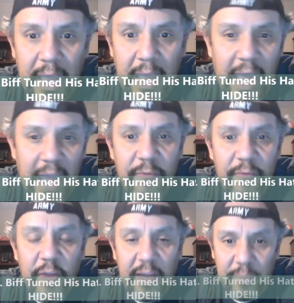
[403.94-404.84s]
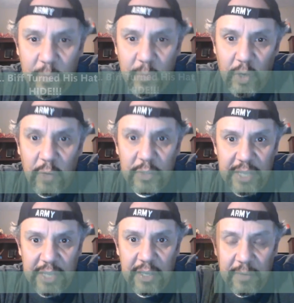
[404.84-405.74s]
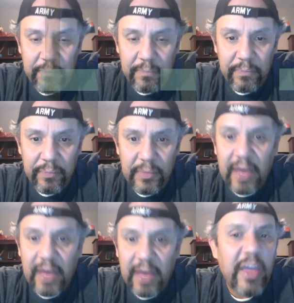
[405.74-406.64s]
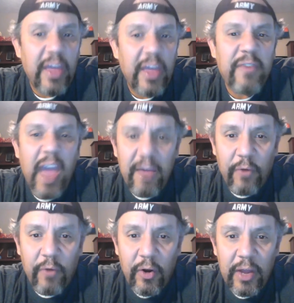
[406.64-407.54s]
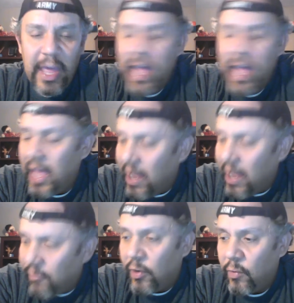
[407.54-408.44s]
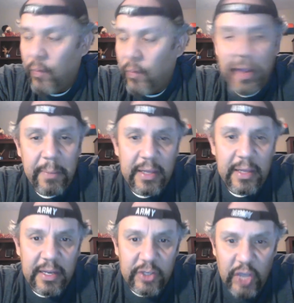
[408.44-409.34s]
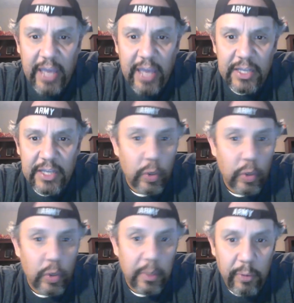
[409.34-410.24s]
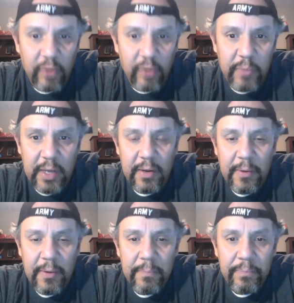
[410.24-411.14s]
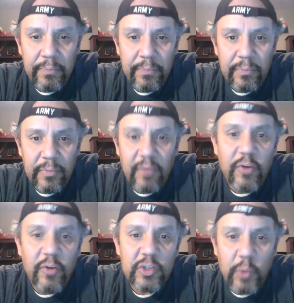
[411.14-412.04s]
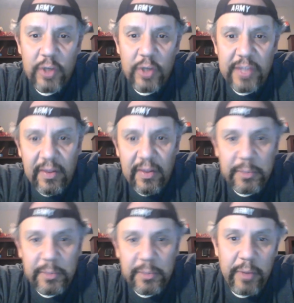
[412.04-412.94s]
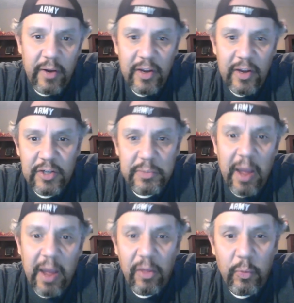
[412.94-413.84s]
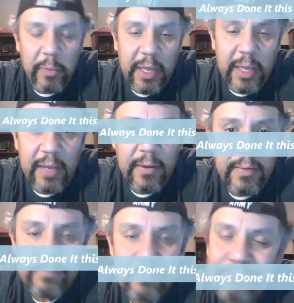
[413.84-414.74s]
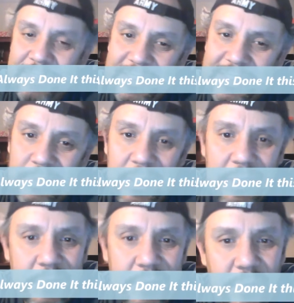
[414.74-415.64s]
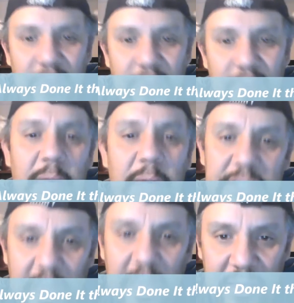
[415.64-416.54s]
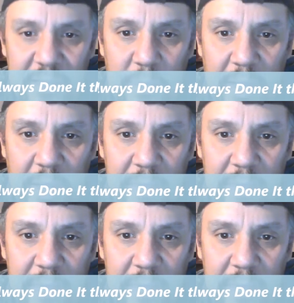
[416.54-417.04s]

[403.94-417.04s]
Every government worker will tell you that if they've ever recommended a change or an improvement, the first words out of the superior's mouth will be, well, we've always done it this way.